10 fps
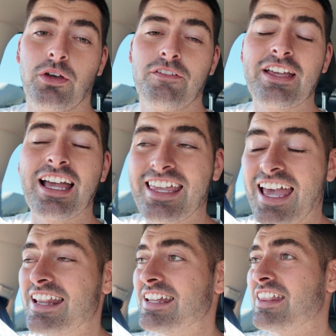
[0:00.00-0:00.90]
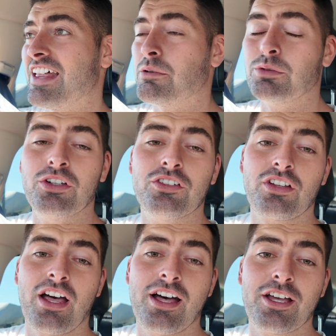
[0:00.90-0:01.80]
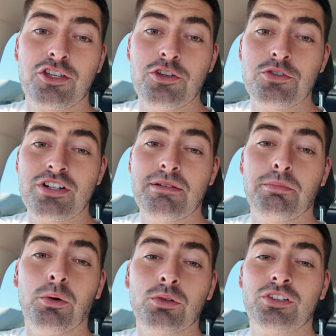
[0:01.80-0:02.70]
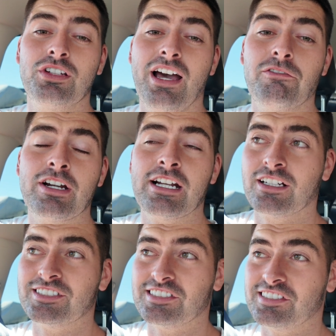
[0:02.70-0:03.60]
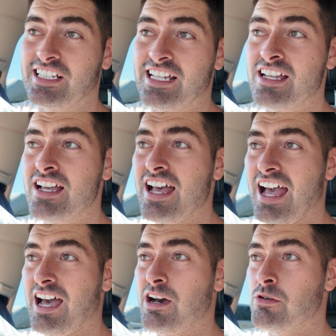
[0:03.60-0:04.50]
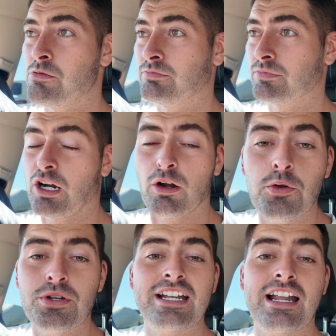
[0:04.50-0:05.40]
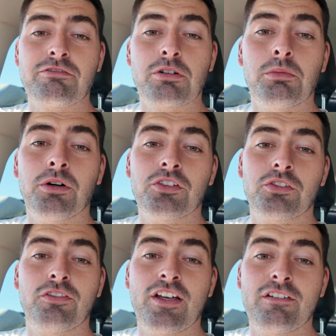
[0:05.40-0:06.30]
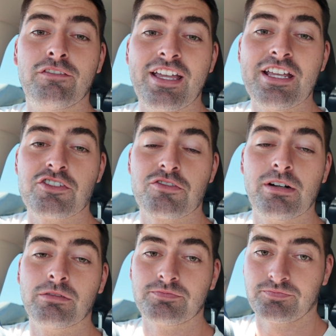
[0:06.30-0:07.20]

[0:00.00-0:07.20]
So I think again that was hugely important, and really nice to see how clued in everyone was for each drill.